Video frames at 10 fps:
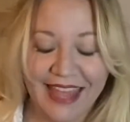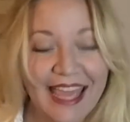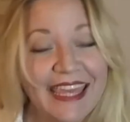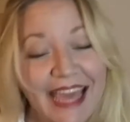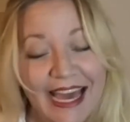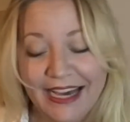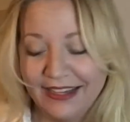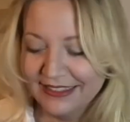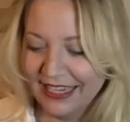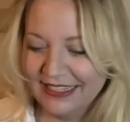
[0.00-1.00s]
yeah,
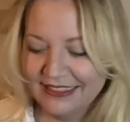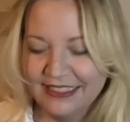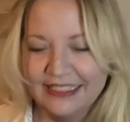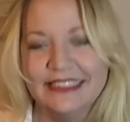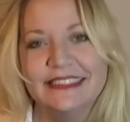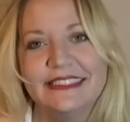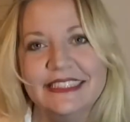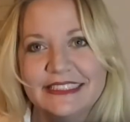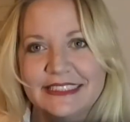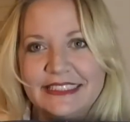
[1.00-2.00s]
I'll get into this.
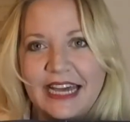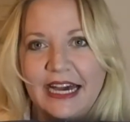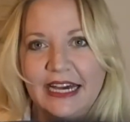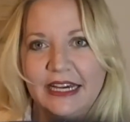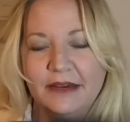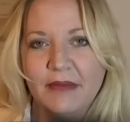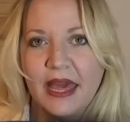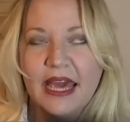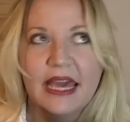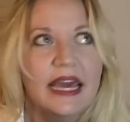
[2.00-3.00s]
This
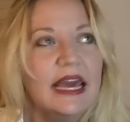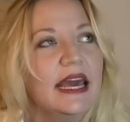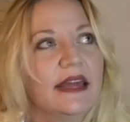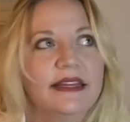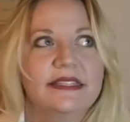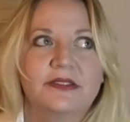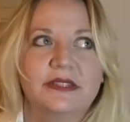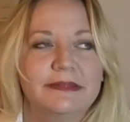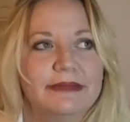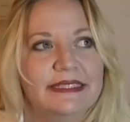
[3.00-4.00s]

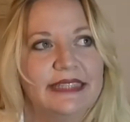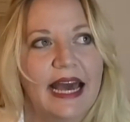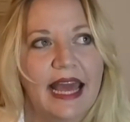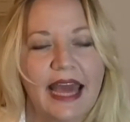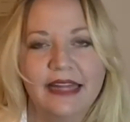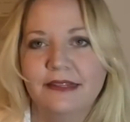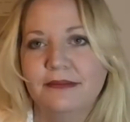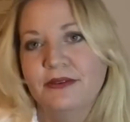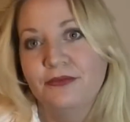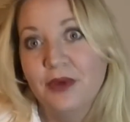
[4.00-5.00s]
Christmas I had to
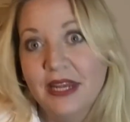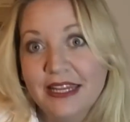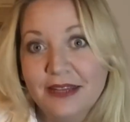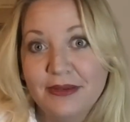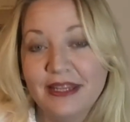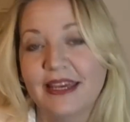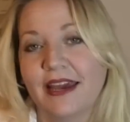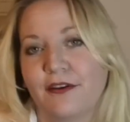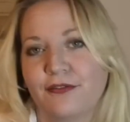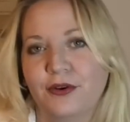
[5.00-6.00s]
be really, really
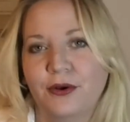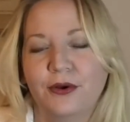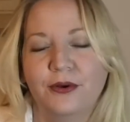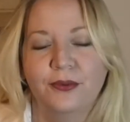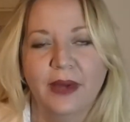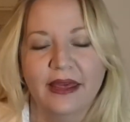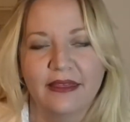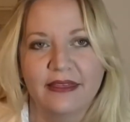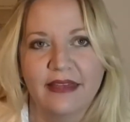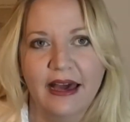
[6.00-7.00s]
careful with